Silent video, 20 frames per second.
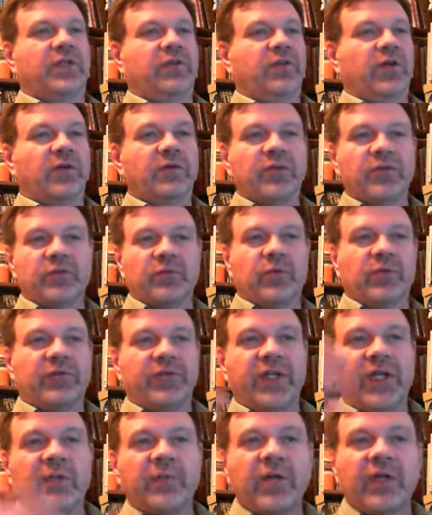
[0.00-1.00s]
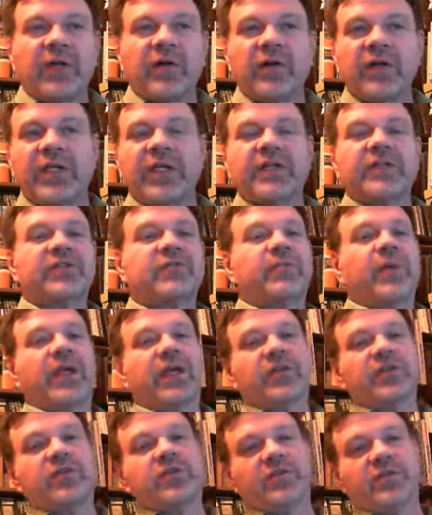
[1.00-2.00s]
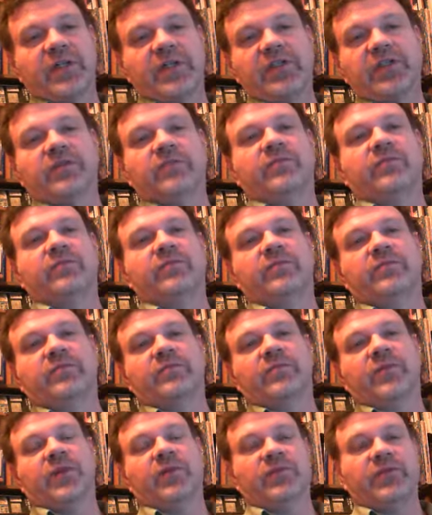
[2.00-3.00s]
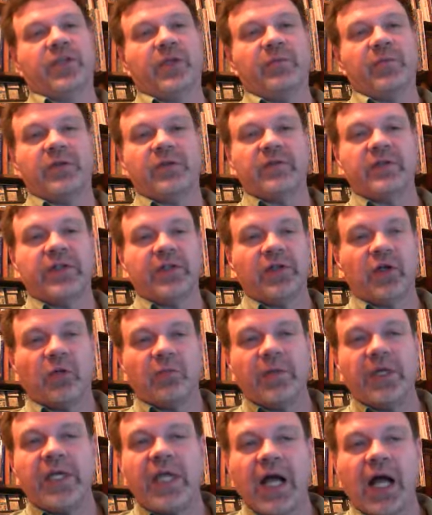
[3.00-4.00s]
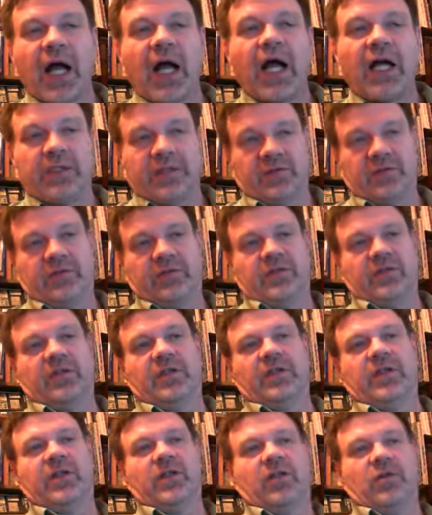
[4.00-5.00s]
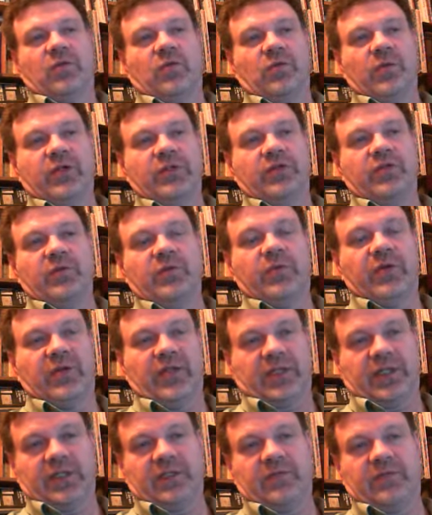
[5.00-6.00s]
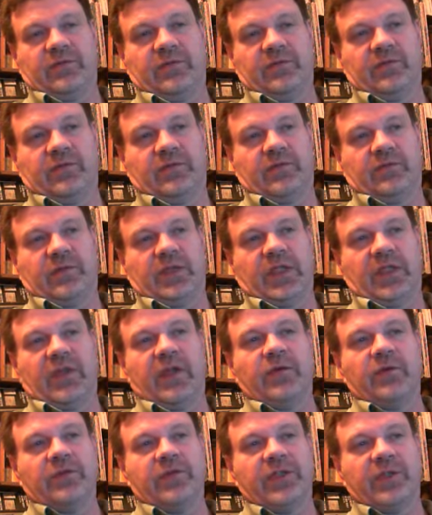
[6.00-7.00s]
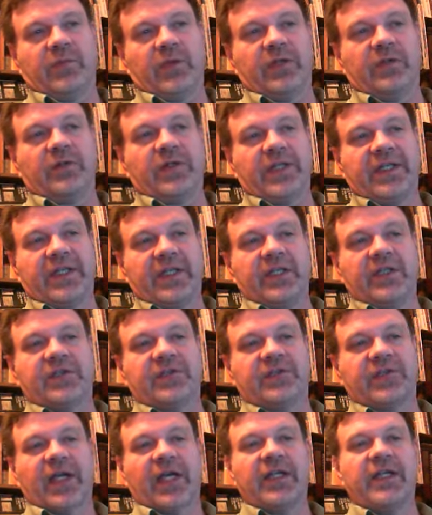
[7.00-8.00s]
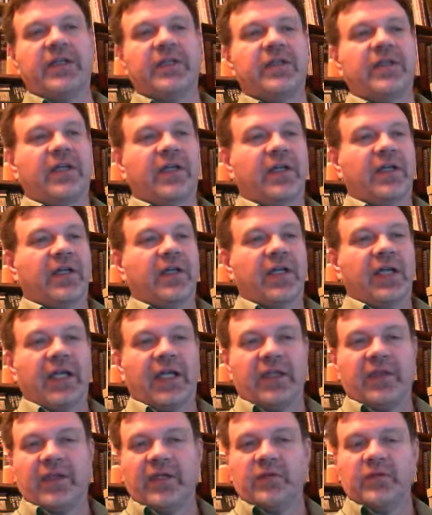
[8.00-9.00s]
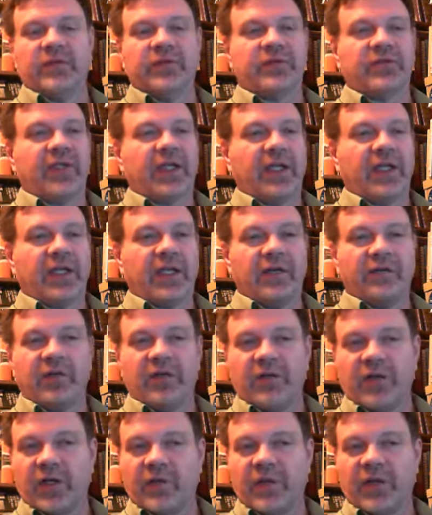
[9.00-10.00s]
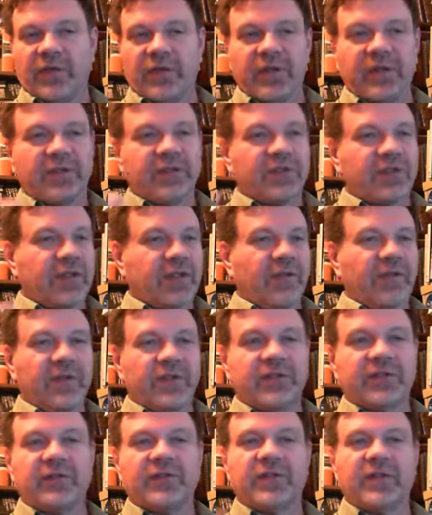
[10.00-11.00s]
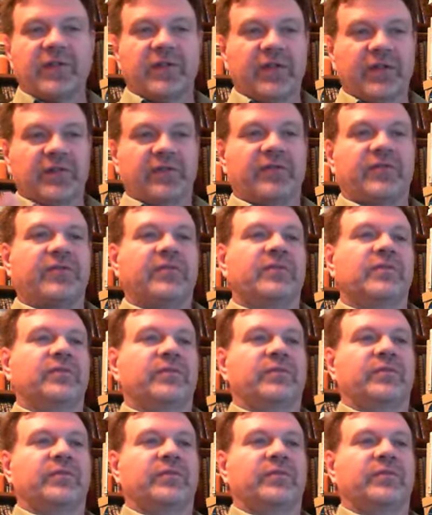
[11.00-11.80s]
Donors will typically expand your vision. They'll typically go beyond what you plan. They will typically get excited, and they will say, have you thought about this and this and this?